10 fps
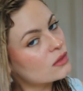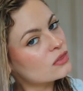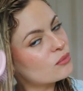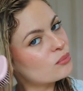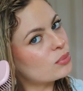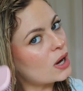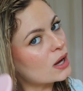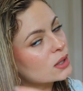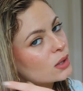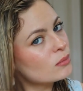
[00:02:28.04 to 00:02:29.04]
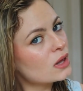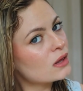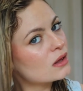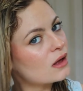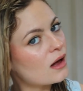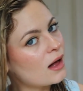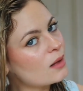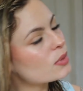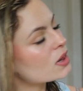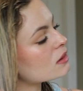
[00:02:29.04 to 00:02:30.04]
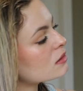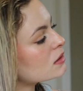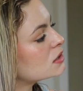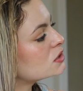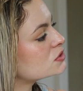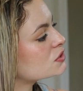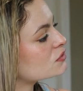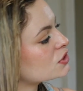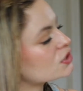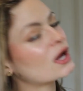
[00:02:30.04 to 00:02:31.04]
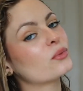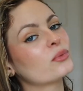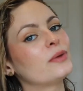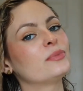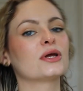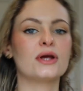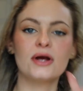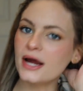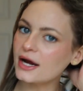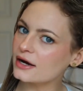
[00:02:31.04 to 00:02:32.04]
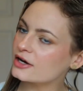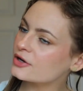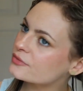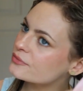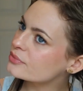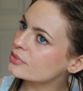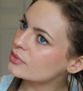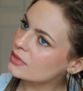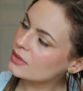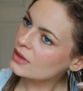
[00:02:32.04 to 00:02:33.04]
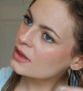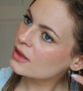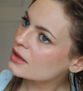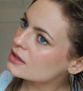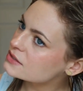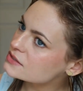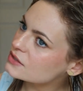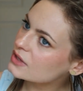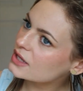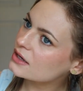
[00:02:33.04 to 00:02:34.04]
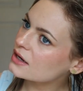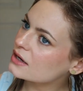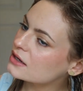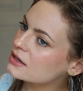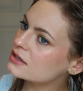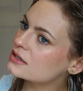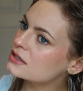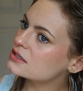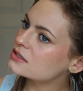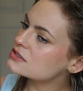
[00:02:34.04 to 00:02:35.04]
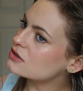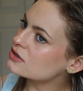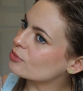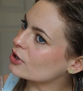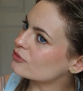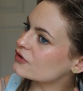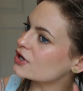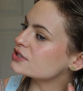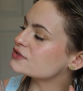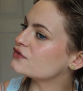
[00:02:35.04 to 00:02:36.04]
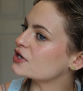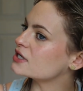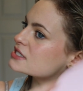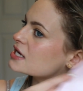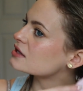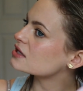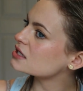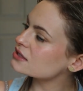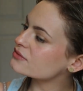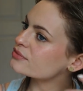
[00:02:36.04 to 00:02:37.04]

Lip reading: the bottom up so that you're not ripping your hair. So like, start at the bottom. If your hair is very tangly,